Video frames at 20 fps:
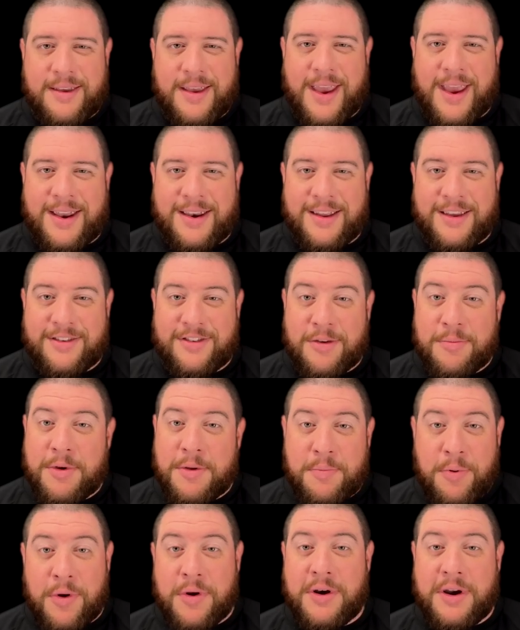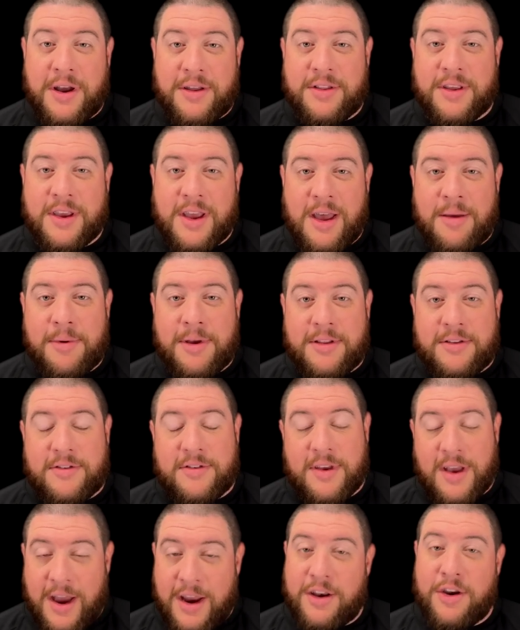And as somebody pointed out in the
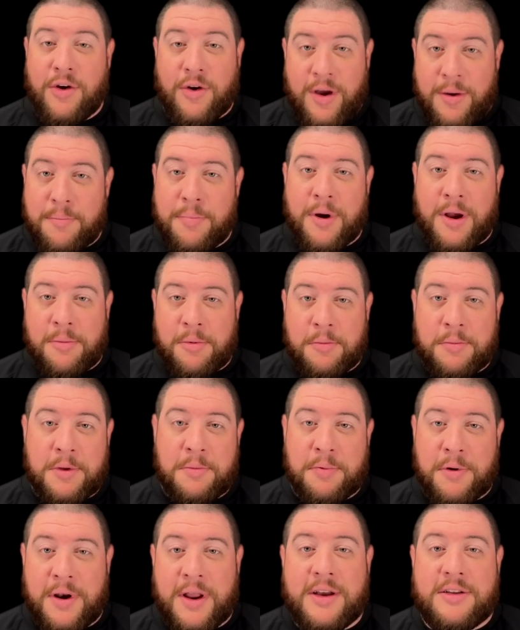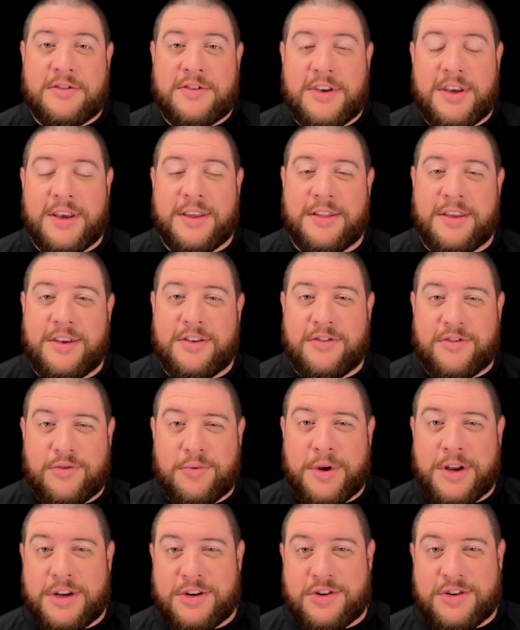comments, I know I'm probably pronouncing these
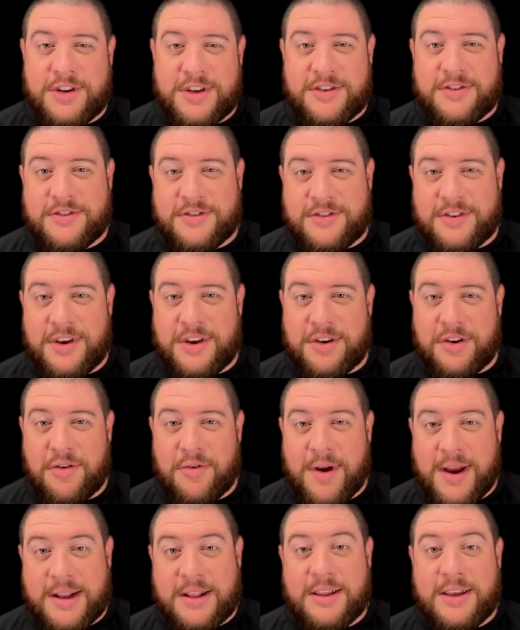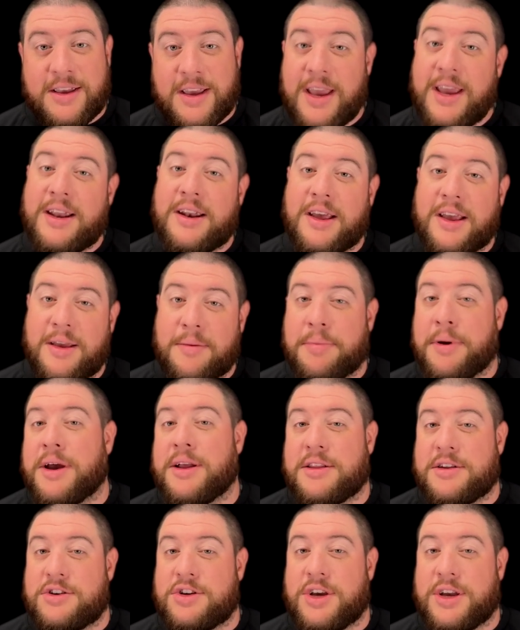Swedish discs incorrectly, and I
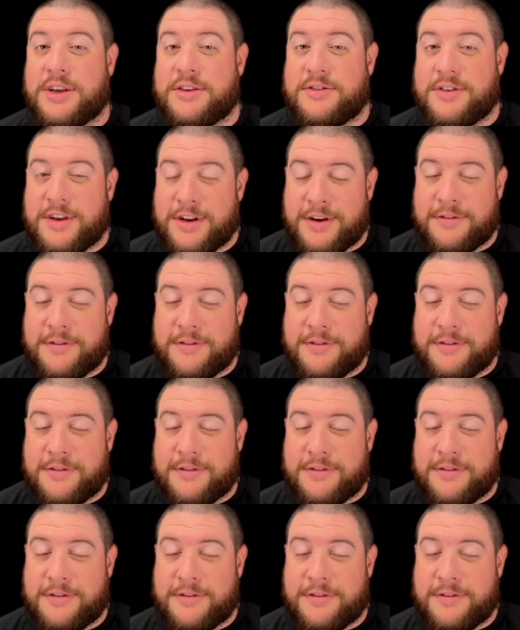apologize in